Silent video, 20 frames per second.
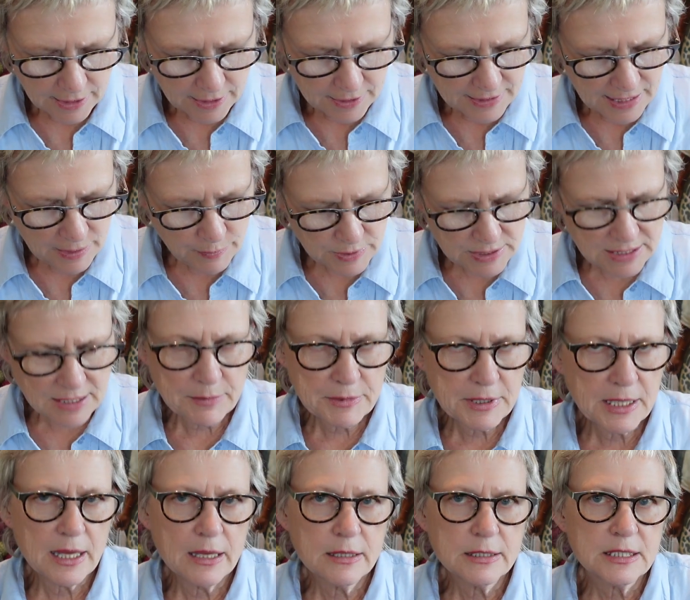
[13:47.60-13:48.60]
That was
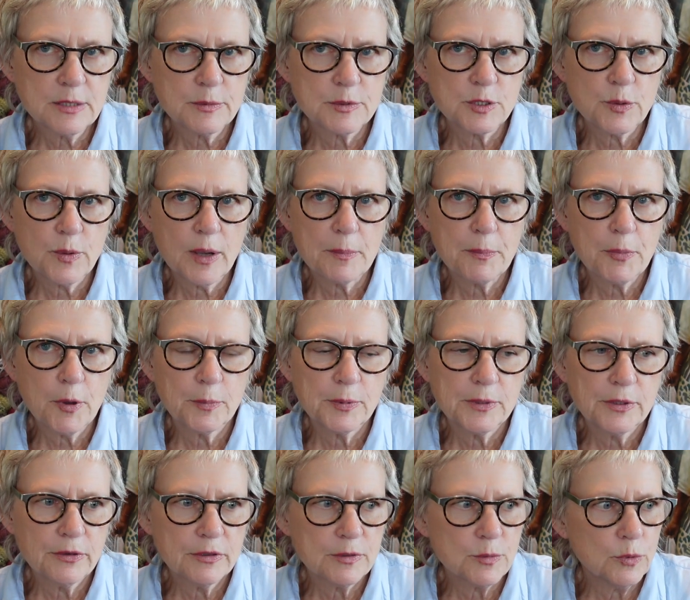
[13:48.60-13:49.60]
something else that was quite
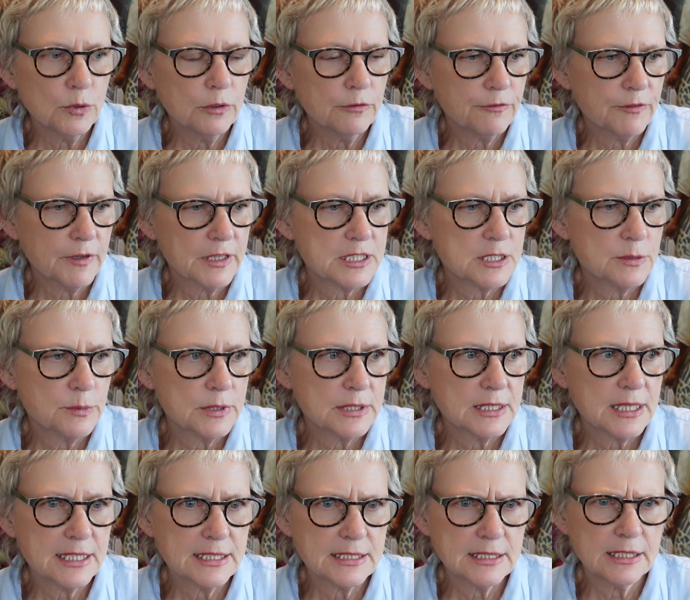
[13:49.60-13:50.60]
popular at Woolfest, was
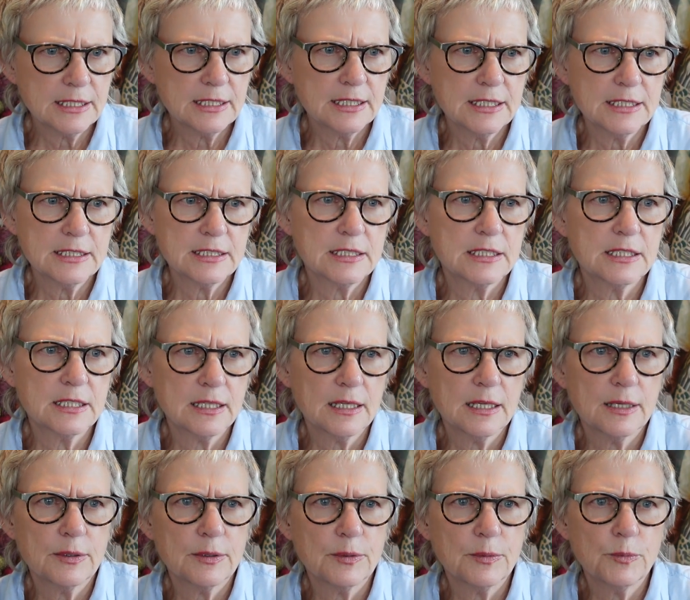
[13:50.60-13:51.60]
I did these,
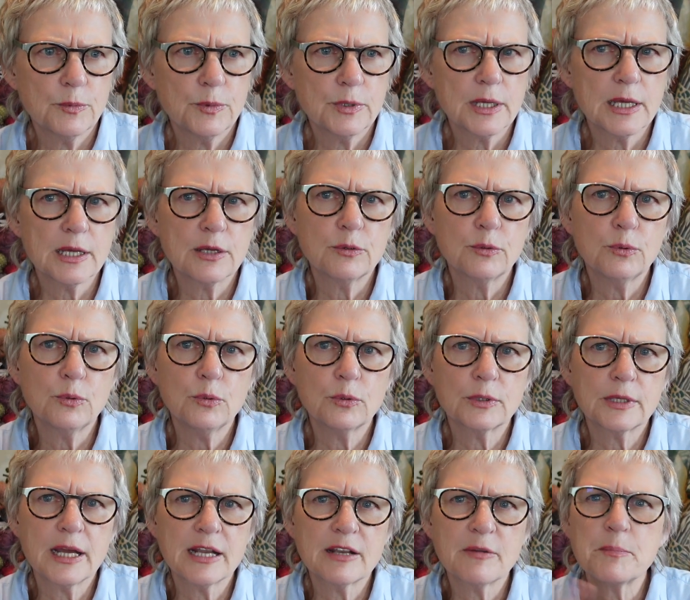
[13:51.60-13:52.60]
what I
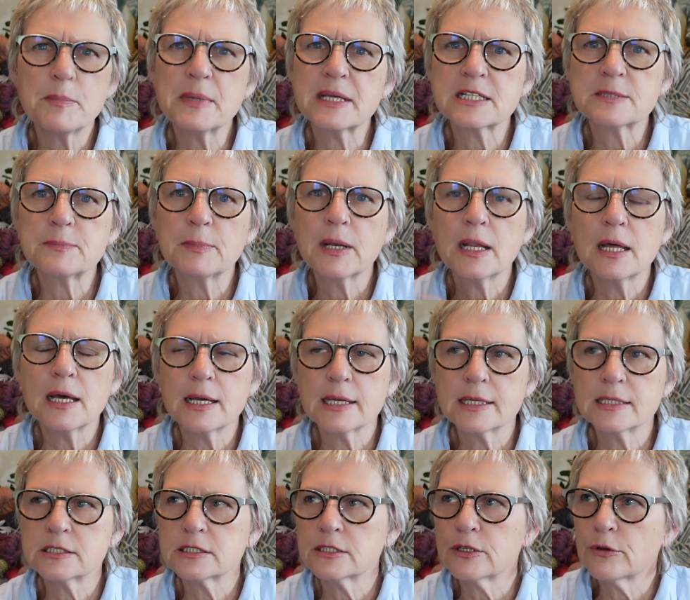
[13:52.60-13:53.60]
called kind of mixed
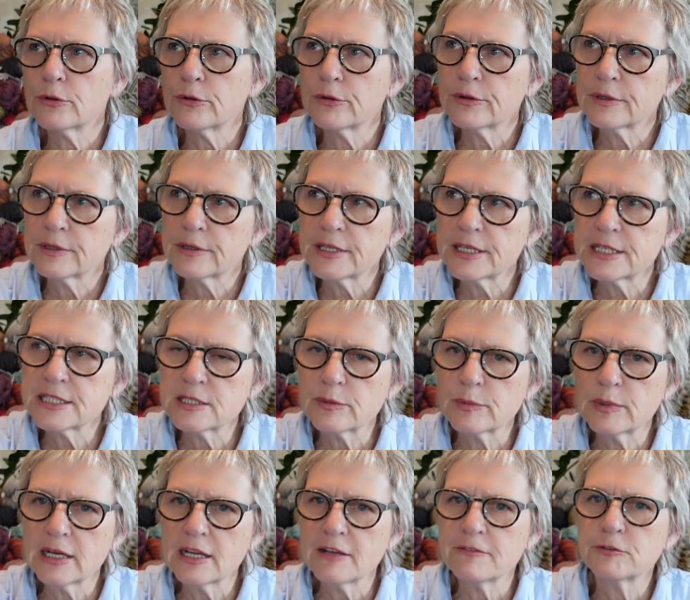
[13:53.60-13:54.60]
plies. So things that
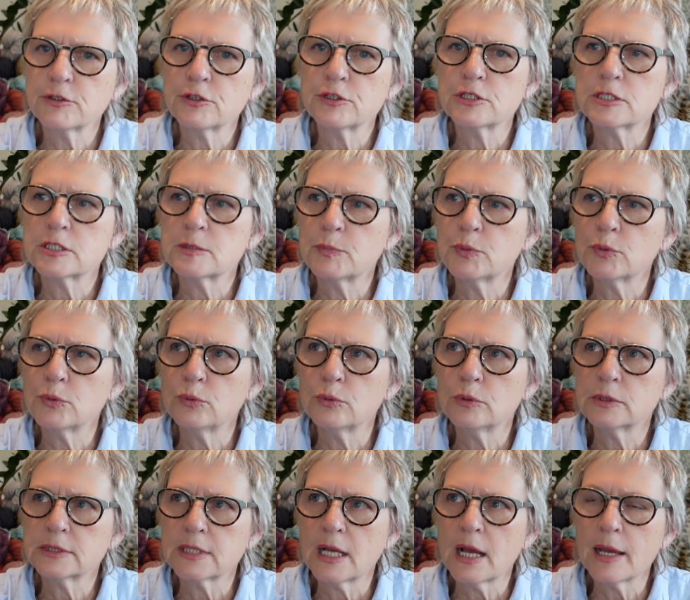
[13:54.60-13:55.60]
were left on the
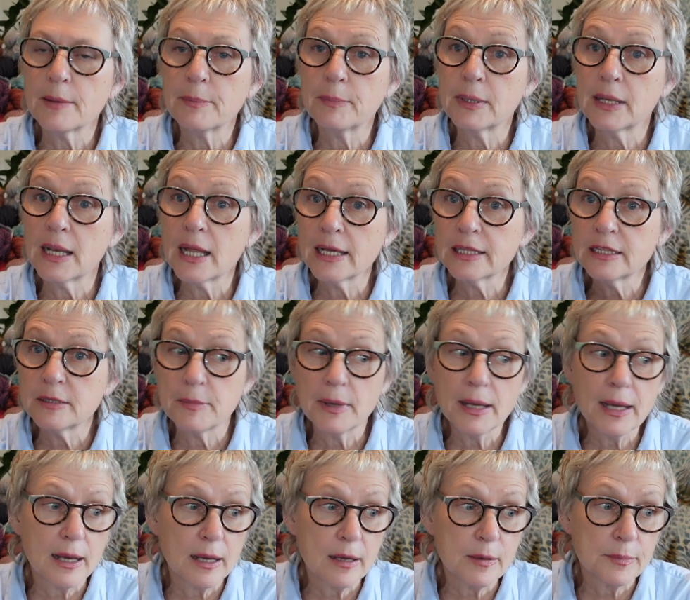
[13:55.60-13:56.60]
spools, I plied them
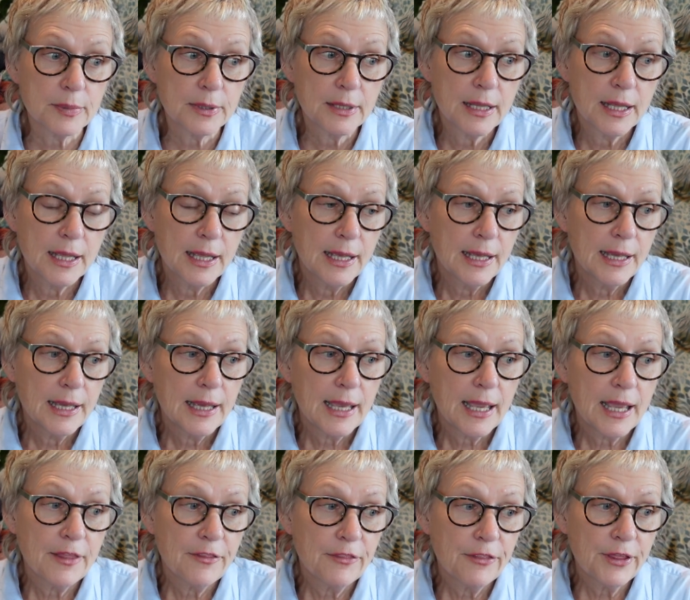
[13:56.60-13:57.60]
up,
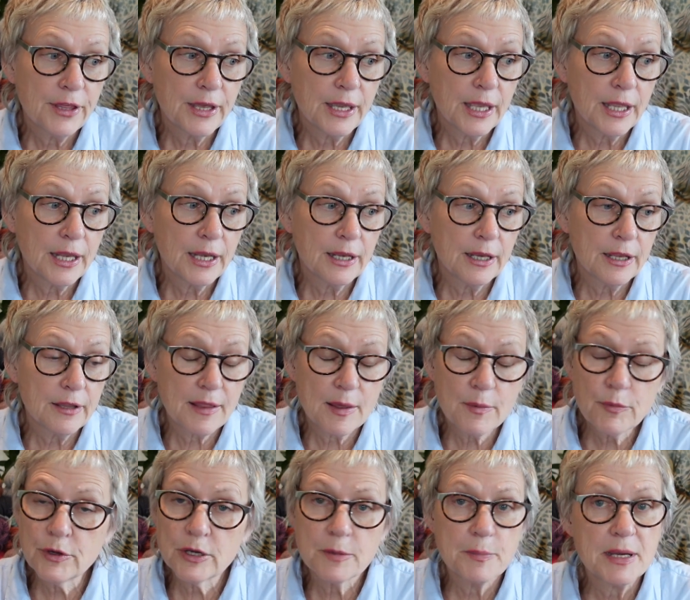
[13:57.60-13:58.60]
and then they
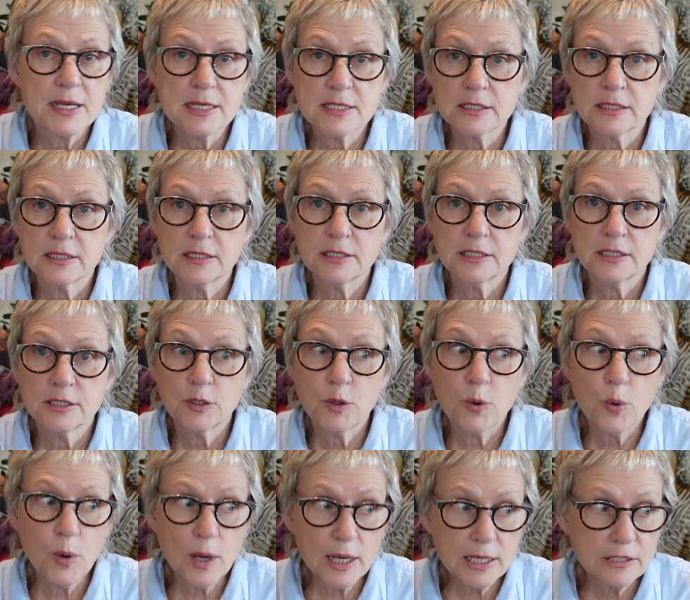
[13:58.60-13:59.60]
were in a basket, and
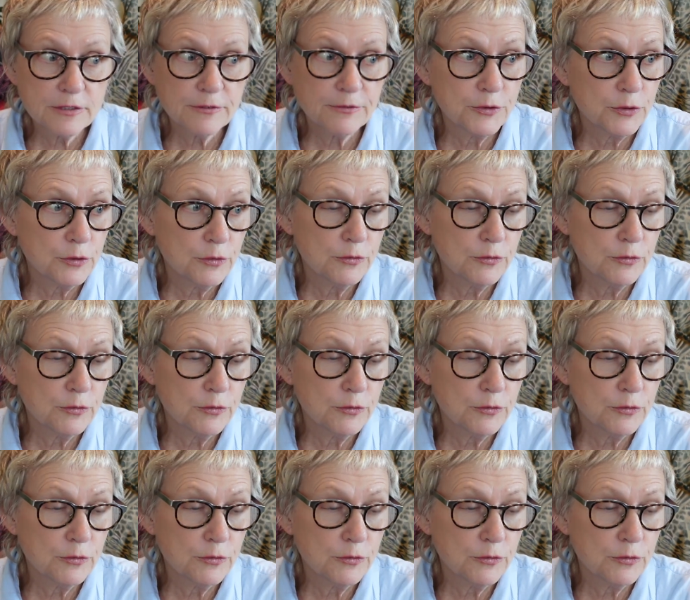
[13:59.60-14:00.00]
quite a few